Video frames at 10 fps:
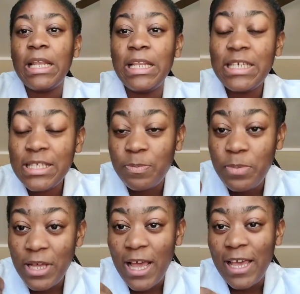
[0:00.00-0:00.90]
these
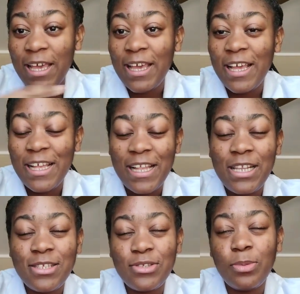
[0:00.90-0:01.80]

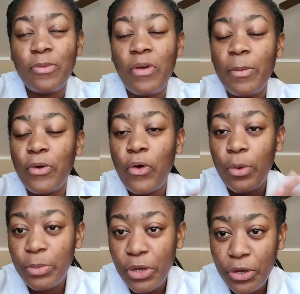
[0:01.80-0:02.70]
listen to me, from I
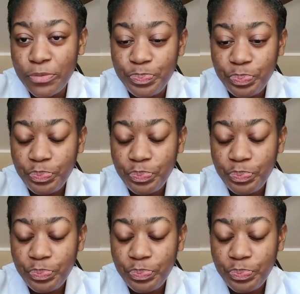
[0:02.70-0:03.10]
come here.